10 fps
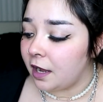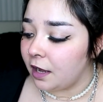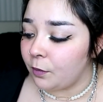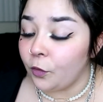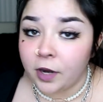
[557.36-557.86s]

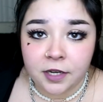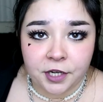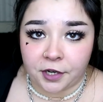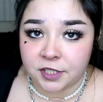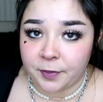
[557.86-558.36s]
um, more into
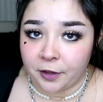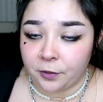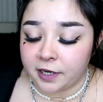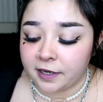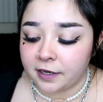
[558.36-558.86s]
your spell
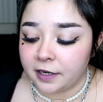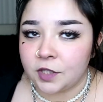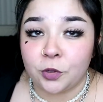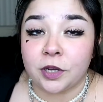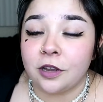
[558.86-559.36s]
work.
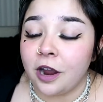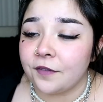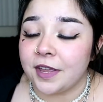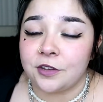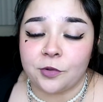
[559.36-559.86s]
You can
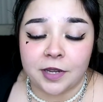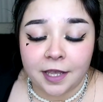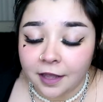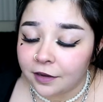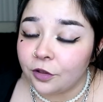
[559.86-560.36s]
carve it into a
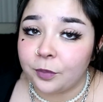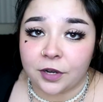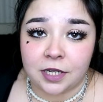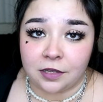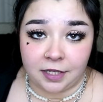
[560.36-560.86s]
candle,
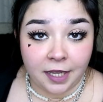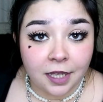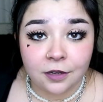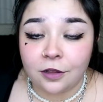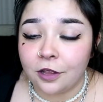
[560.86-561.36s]
burn down a
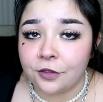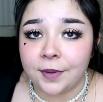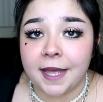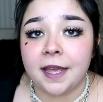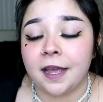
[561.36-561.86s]
candle all the
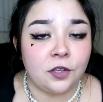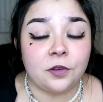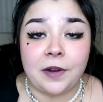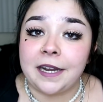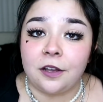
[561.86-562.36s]
way. You
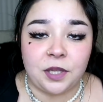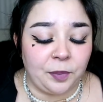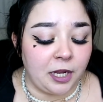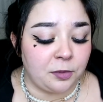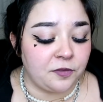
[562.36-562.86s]
can write it on the
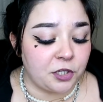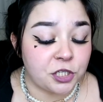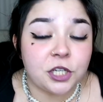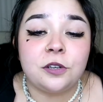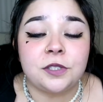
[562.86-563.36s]
bottom of your
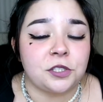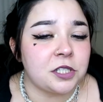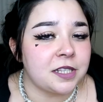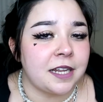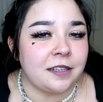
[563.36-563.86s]
shoes and
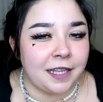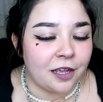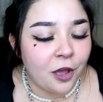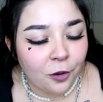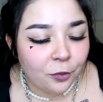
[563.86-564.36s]
just let it
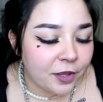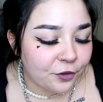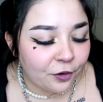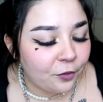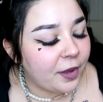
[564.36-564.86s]
like
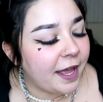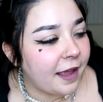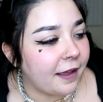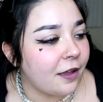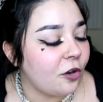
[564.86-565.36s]
wither
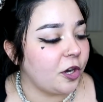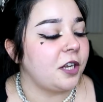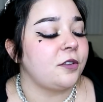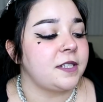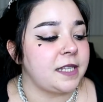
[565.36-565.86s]
away. Or you
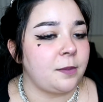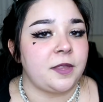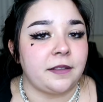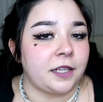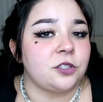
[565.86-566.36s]
can do the same
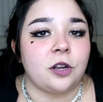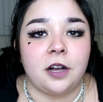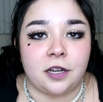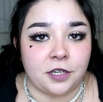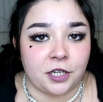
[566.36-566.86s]
thing, like
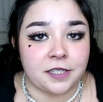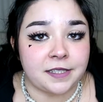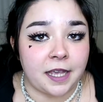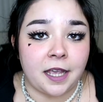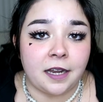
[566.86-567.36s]
draw it on your
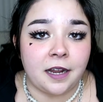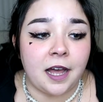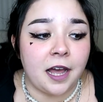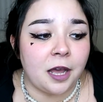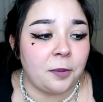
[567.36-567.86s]
skin
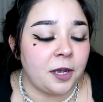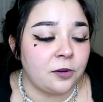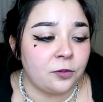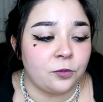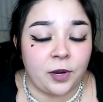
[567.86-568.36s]
um,
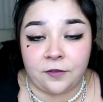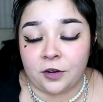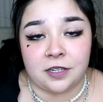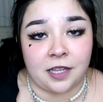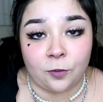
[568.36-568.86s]
and wait for
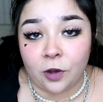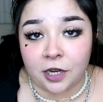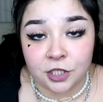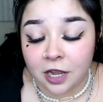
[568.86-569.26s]
it to like wash